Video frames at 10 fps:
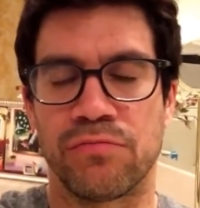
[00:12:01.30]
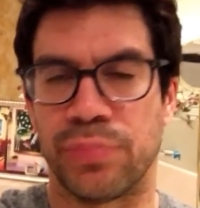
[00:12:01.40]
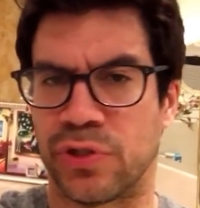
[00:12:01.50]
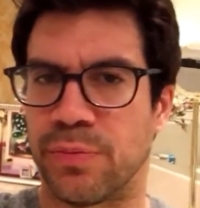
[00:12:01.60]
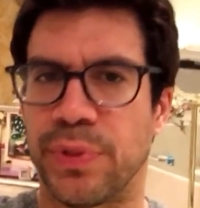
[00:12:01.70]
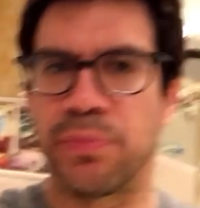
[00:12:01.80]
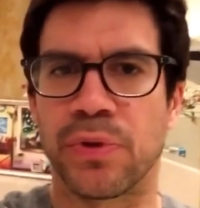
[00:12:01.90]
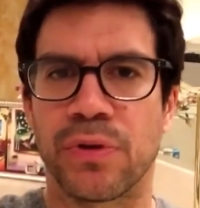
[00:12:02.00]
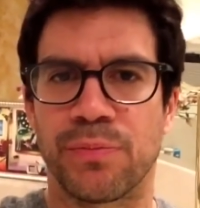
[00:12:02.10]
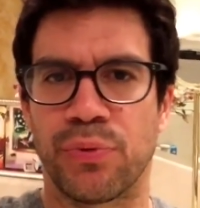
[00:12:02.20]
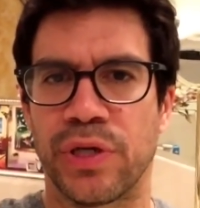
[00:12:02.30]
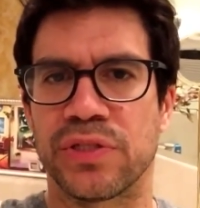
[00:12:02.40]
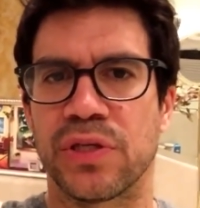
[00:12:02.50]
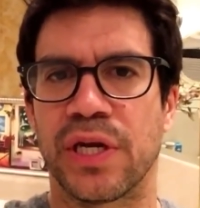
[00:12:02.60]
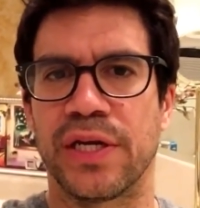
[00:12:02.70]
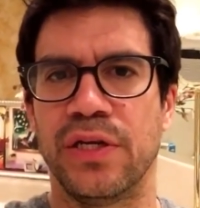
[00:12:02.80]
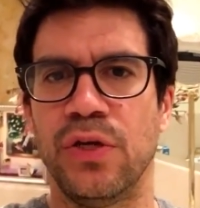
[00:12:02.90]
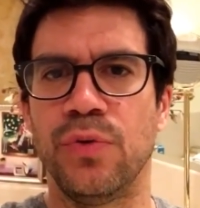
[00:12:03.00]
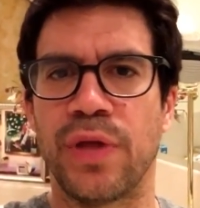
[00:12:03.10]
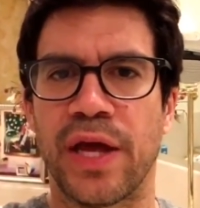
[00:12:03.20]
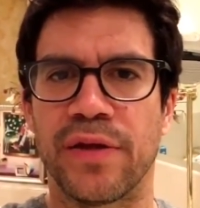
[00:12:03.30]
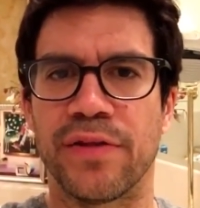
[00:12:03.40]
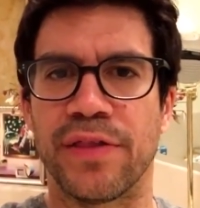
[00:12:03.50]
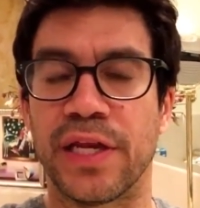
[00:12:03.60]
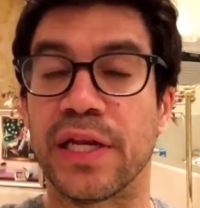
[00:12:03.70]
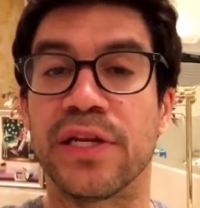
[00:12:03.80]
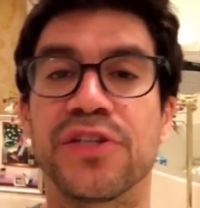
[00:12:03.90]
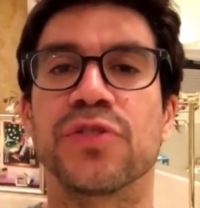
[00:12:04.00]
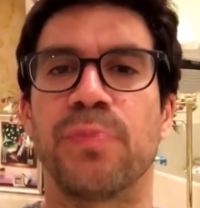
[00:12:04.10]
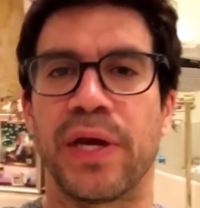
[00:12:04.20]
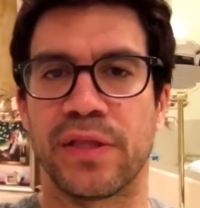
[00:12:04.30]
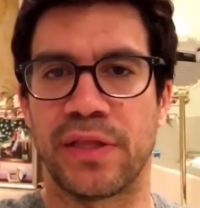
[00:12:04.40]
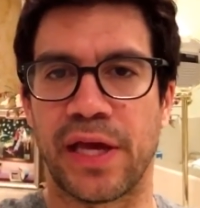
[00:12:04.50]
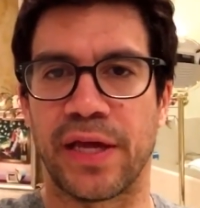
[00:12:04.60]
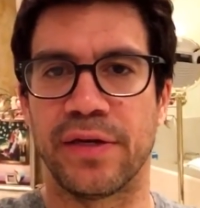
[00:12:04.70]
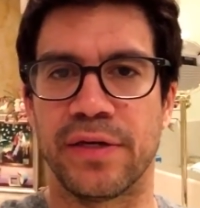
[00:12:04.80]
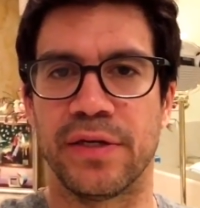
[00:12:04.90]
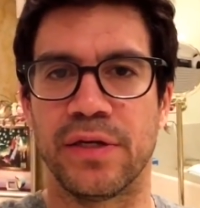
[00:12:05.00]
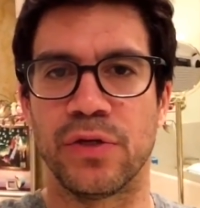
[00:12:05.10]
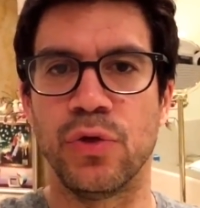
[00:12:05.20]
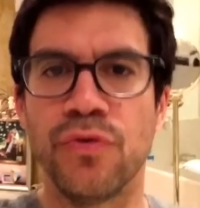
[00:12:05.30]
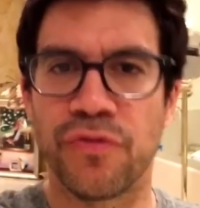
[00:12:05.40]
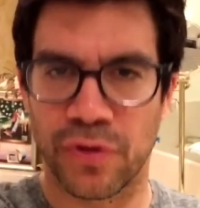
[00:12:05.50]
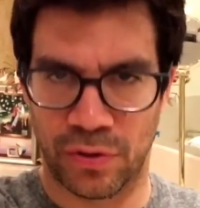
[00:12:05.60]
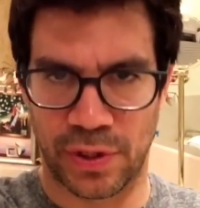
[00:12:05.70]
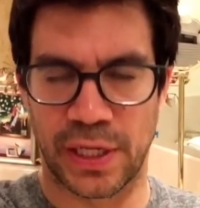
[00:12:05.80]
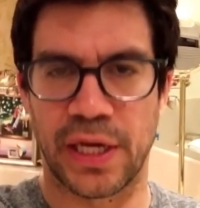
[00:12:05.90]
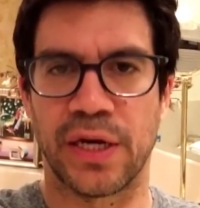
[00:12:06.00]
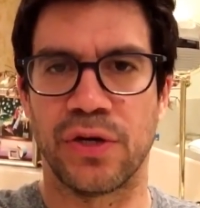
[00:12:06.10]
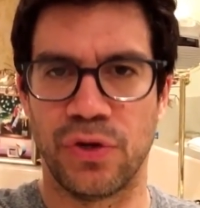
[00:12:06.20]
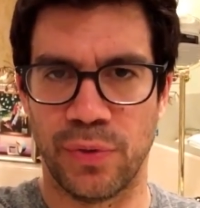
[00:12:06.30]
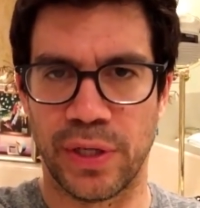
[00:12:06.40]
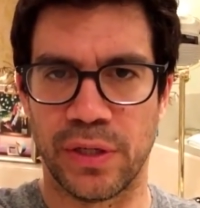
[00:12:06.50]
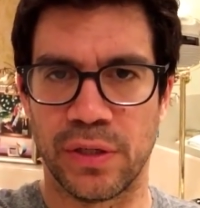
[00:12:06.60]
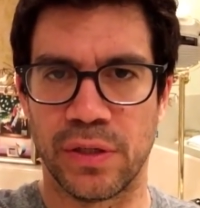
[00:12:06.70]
Some people are impressed that I can do that. They didn't expect that. You figure out how to do it.